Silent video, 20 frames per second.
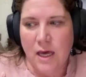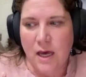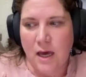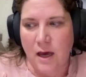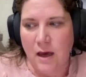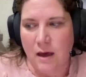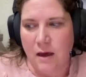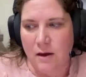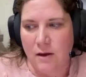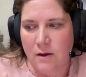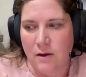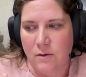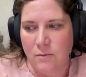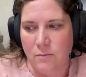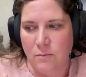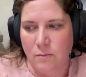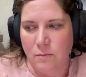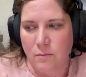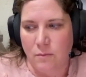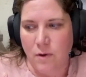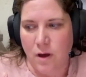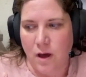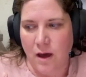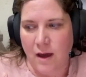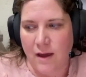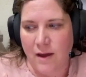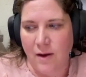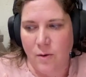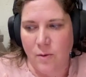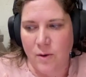um,
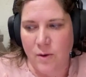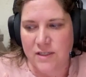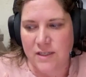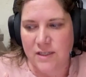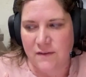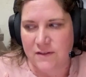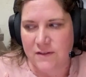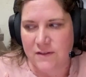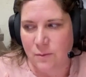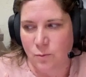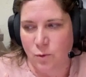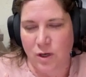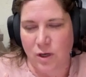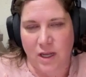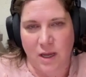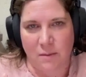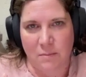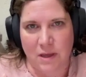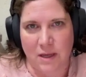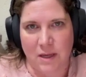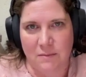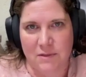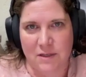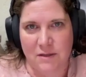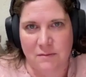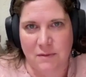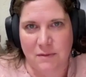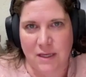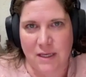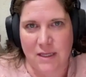I always have someone coming up to
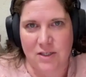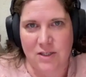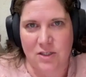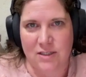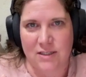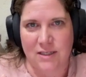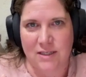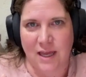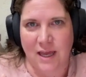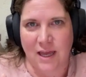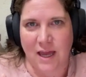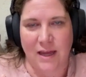me and just saying,